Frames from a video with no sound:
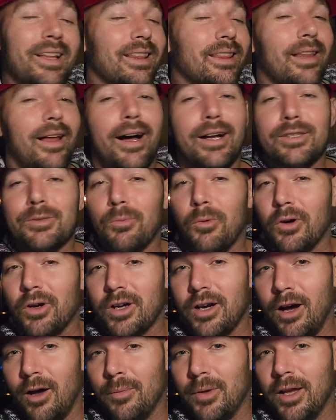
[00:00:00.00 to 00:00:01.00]
Lots more
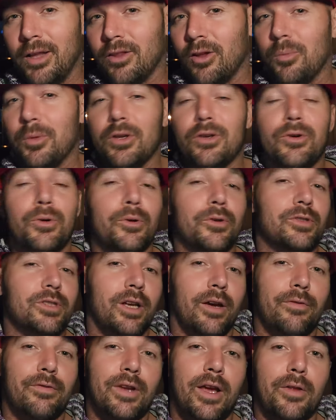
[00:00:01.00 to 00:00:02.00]
coming. There'll be cool
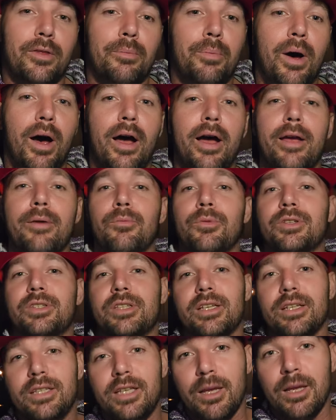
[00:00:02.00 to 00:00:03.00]
stuff down the pipe. We
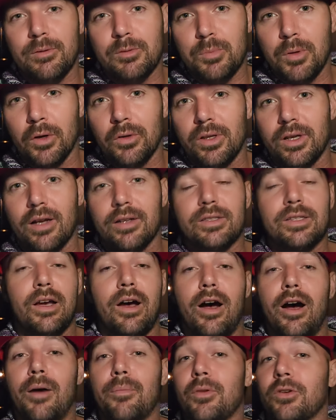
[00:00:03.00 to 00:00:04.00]
see teams building on
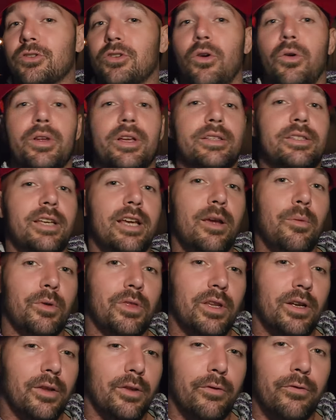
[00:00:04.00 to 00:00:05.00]
top. There's already a team
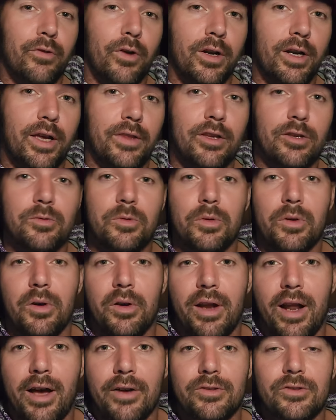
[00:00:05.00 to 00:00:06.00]
with another front end that should be
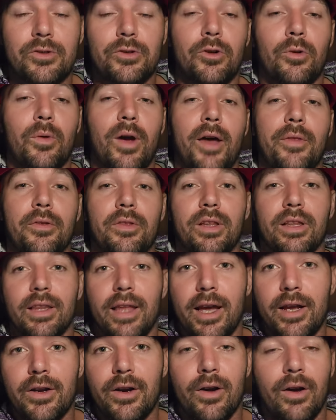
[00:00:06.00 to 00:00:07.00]
coming out sooner rather than
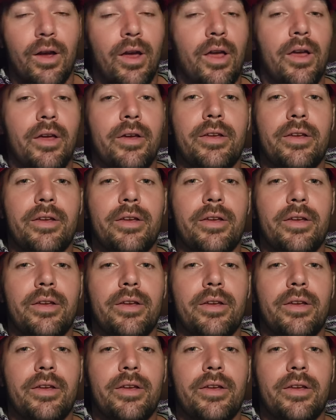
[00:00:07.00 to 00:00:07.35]
later.